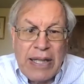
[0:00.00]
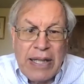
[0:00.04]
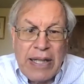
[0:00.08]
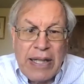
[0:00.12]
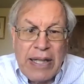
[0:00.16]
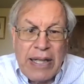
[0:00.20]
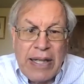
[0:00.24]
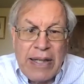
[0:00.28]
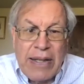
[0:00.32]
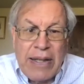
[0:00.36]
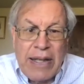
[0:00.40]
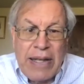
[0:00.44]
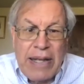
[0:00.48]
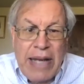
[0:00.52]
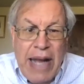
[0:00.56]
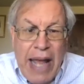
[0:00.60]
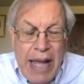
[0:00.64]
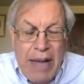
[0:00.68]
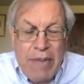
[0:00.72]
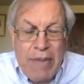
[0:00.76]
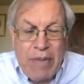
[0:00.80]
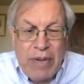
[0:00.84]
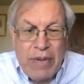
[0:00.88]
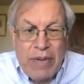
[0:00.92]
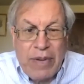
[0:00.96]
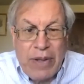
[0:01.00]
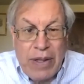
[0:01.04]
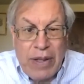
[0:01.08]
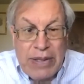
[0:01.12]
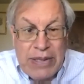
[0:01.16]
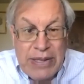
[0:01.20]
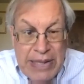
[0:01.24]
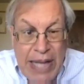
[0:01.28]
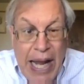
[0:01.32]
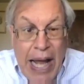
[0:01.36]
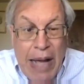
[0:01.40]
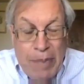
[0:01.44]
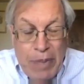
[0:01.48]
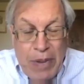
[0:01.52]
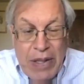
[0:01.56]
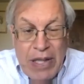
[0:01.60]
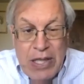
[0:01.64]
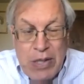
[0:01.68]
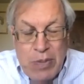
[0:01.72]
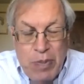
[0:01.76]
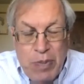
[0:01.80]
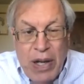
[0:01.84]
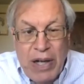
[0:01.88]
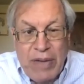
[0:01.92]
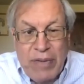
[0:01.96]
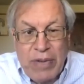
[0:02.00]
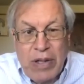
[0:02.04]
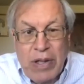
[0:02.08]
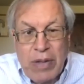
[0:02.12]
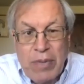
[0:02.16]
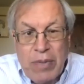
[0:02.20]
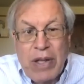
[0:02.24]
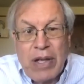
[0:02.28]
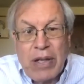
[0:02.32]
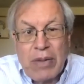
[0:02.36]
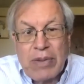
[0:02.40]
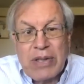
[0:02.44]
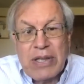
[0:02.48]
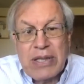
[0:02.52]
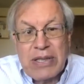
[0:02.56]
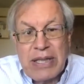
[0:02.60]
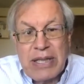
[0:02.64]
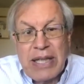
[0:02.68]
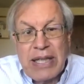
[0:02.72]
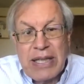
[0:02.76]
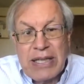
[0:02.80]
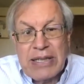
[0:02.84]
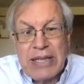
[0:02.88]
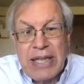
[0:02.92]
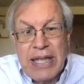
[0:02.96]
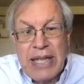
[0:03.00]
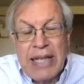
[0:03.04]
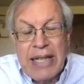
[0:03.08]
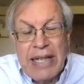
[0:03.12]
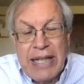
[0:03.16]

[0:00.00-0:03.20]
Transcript: in the name of stopping the spread of a communicable disease.